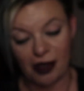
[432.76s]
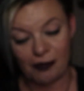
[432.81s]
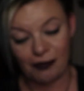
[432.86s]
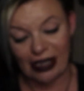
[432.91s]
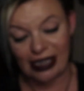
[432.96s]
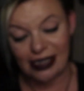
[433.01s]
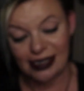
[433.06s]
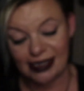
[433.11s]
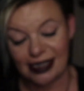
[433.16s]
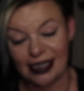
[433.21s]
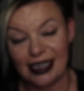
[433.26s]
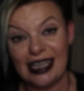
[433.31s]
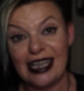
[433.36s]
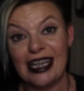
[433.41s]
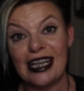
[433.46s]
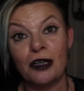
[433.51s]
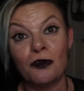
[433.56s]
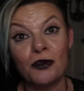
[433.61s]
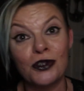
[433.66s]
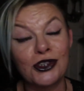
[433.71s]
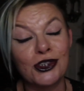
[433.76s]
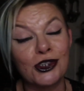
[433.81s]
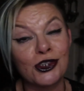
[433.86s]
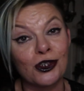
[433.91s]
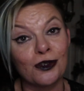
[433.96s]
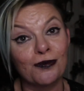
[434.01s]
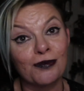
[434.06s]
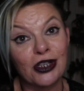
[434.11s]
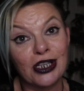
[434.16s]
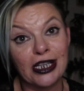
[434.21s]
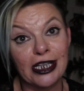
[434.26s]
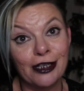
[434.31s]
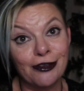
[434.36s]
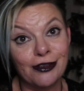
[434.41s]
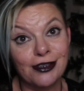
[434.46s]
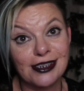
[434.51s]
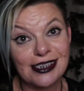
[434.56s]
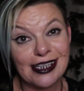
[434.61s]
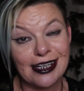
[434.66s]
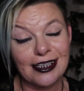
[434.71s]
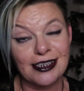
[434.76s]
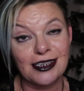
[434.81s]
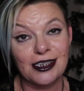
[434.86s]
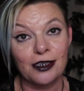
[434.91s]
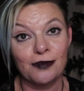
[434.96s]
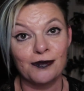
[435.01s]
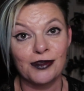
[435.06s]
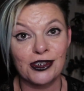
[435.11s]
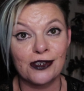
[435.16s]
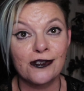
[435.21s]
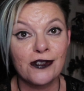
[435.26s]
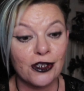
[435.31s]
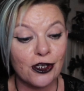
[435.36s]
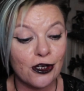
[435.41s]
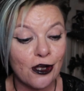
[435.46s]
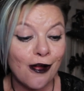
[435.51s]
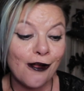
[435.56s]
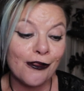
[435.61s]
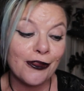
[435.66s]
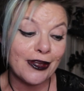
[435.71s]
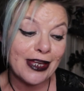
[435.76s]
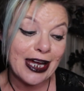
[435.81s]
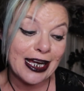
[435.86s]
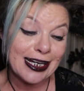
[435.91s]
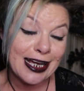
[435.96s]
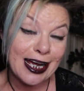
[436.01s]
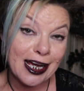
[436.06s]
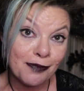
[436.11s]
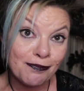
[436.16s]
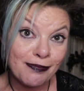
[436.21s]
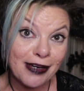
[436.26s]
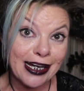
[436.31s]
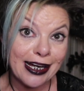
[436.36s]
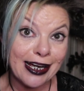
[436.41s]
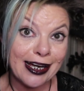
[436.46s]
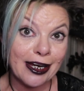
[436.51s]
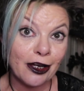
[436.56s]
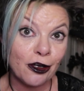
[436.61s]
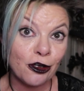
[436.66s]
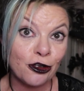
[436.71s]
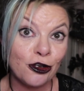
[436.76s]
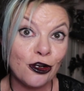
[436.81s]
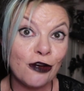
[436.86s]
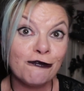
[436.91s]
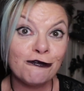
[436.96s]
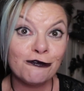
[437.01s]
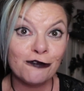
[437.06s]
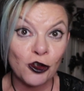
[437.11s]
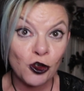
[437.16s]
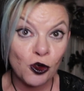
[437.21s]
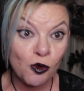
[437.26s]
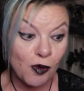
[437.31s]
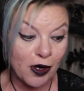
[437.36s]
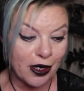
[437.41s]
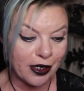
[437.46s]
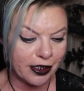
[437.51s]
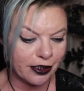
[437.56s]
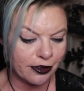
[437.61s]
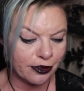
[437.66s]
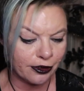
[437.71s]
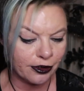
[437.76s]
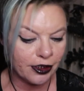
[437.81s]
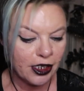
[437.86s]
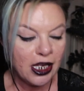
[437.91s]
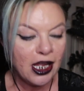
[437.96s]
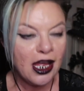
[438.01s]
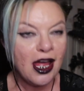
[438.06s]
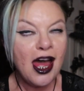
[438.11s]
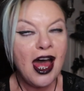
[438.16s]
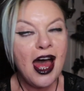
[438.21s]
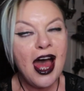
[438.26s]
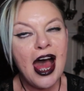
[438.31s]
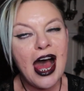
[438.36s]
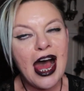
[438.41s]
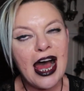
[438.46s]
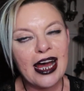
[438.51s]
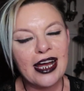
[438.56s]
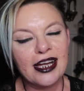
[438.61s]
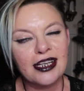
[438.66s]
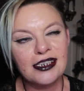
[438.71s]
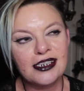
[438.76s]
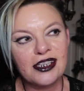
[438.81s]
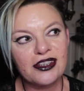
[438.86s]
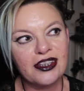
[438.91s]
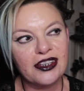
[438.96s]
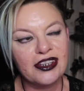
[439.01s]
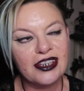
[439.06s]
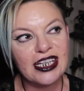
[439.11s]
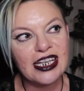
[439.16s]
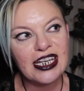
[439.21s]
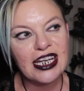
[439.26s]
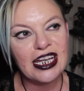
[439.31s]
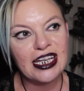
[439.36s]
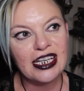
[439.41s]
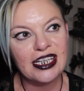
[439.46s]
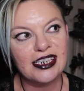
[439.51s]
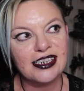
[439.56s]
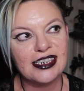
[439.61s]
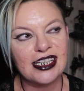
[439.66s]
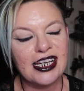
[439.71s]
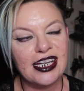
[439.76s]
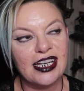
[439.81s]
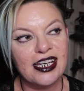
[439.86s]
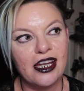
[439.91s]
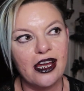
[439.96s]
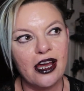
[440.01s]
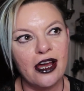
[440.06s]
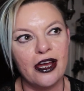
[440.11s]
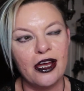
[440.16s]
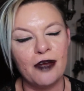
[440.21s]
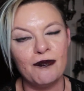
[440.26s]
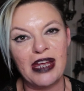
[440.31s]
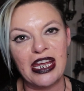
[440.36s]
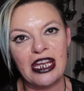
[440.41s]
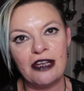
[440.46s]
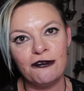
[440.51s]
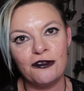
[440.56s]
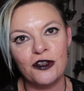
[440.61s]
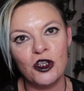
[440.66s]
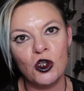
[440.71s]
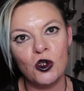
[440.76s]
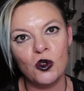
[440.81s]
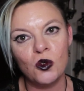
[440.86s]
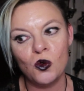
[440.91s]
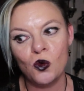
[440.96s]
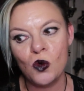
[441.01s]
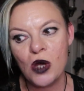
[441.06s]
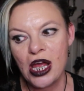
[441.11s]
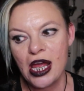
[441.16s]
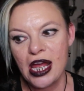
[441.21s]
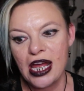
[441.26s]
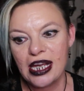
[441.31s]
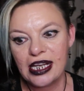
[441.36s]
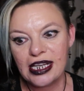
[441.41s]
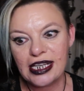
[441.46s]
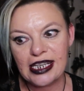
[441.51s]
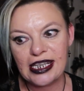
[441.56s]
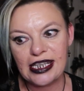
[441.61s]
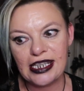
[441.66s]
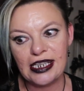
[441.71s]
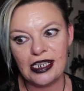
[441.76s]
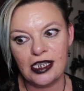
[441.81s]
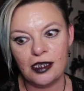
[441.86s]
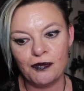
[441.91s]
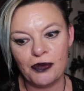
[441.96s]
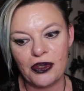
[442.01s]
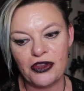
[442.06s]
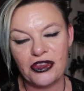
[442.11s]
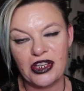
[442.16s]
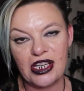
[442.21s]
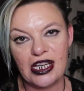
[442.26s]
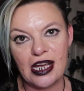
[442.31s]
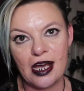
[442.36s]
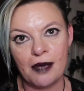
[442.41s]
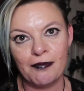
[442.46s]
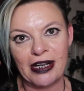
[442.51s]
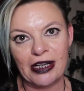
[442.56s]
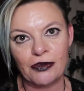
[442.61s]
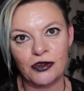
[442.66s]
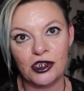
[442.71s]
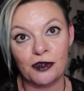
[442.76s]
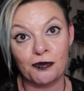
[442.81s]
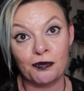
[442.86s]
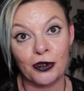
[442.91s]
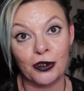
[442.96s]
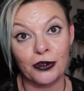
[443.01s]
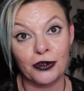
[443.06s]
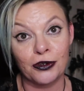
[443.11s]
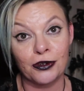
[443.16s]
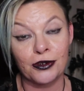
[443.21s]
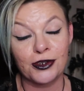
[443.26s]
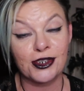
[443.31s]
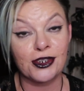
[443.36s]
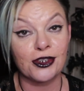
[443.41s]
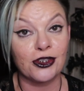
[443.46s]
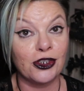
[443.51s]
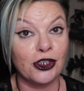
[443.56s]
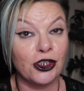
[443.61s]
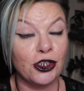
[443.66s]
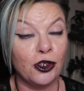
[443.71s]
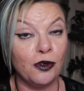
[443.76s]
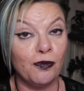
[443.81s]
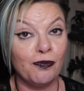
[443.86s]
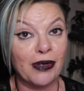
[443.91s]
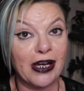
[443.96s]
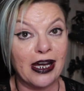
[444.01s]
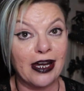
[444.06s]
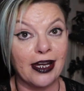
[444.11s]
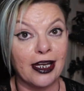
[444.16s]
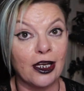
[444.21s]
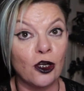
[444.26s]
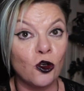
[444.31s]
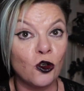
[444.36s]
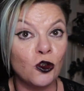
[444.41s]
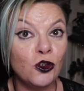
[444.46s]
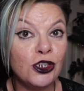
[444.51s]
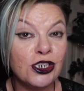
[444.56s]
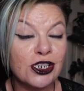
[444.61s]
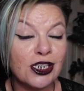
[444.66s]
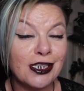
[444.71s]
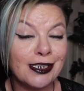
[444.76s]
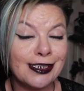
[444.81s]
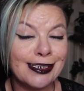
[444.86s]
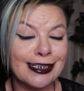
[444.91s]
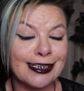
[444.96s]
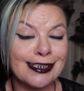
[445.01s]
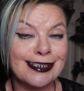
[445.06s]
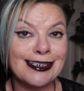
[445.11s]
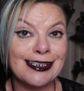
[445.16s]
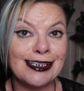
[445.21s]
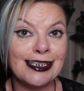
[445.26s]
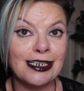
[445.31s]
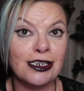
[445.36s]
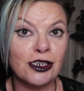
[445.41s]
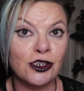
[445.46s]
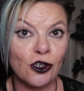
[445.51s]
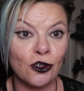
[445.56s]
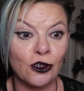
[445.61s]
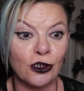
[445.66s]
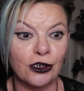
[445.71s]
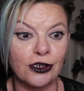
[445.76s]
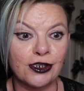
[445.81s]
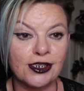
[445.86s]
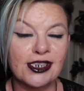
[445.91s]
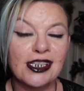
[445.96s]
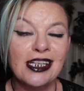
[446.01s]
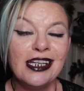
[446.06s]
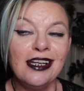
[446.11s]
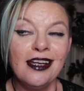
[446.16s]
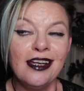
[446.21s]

Basically, it was some clearance items that they got that had had my eye on for a while. And the thing is, if you keep the amount of products that you buy under $19,